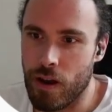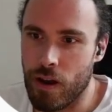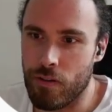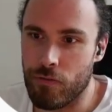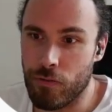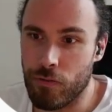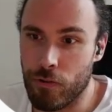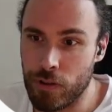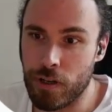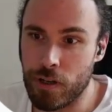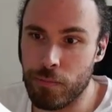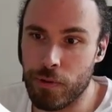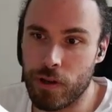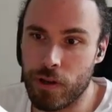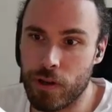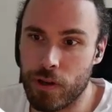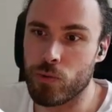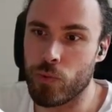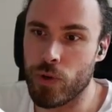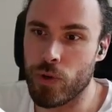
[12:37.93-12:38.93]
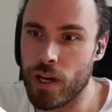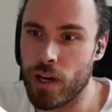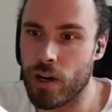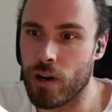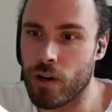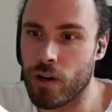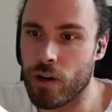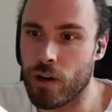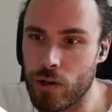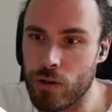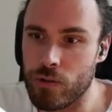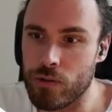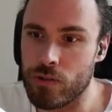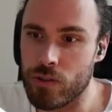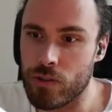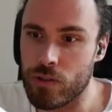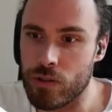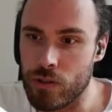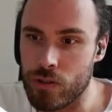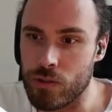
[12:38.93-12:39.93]
further, because we are going
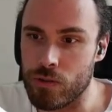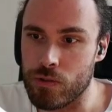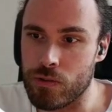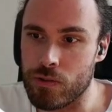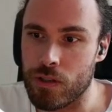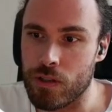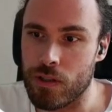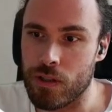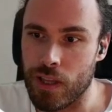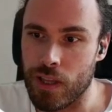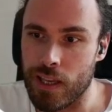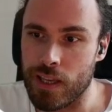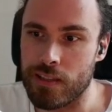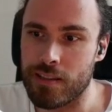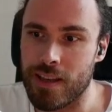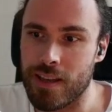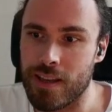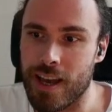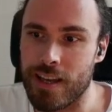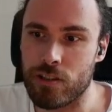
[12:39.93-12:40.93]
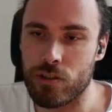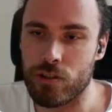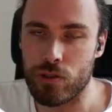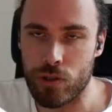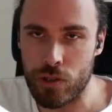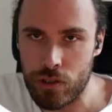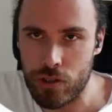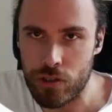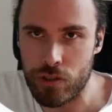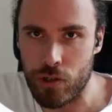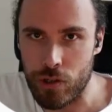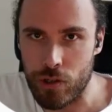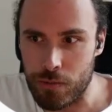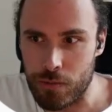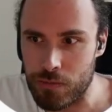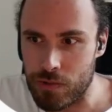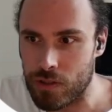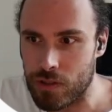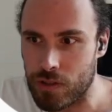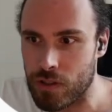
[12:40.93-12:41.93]
to use links as search
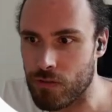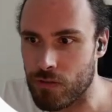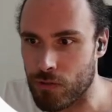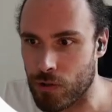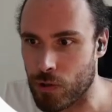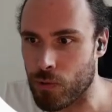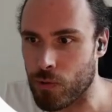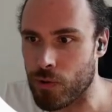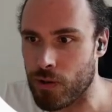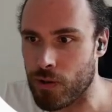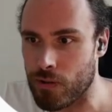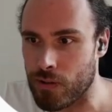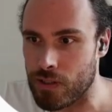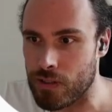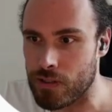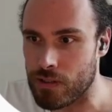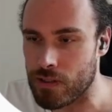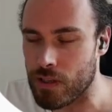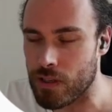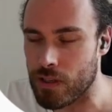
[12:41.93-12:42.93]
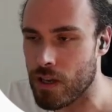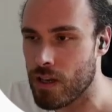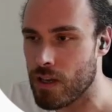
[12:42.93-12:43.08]
terms for queries.